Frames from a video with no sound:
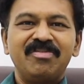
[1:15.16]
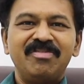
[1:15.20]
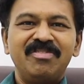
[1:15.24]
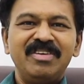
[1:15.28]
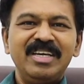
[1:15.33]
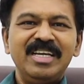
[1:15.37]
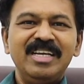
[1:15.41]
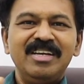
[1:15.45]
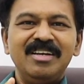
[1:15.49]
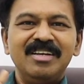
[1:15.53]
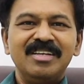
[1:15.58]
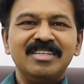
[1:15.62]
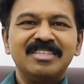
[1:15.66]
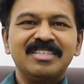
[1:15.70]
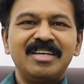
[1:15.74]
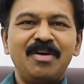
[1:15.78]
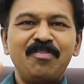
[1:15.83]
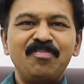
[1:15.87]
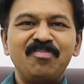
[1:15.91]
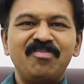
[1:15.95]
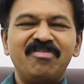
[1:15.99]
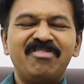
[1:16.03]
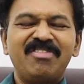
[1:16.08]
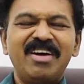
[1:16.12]
feel
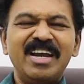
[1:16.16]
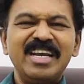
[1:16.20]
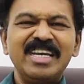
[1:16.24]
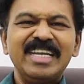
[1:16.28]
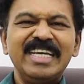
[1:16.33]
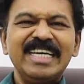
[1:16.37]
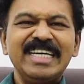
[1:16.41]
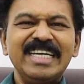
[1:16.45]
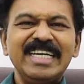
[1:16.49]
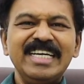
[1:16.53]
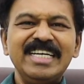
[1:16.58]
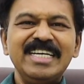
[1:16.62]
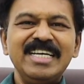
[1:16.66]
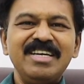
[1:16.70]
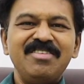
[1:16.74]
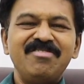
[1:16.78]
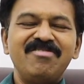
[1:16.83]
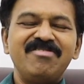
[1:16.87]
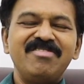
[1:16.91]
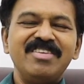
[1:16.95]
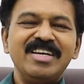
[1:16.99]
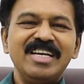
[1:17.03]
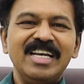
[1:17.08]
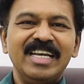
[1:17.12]
some funny, giddy
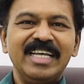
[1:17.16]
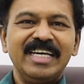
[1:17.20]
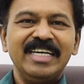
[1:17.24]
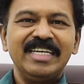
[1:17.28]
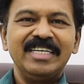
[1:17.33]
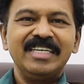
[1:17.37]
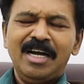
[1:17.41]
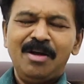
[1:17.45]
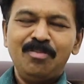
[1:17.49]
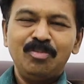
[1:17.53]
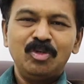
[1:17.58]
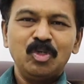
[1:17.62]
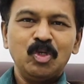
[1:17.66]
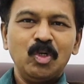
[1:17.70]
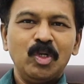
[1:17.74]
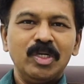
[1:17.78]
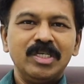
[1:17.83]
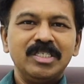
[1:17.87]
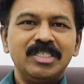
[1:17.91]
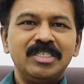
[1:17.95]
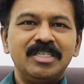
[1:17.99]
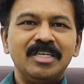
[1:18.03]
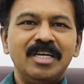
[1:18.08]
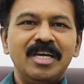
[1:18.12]
feeling, come to
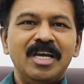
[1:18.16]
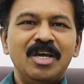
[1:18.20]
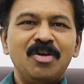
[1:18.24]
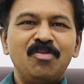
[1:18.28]
us.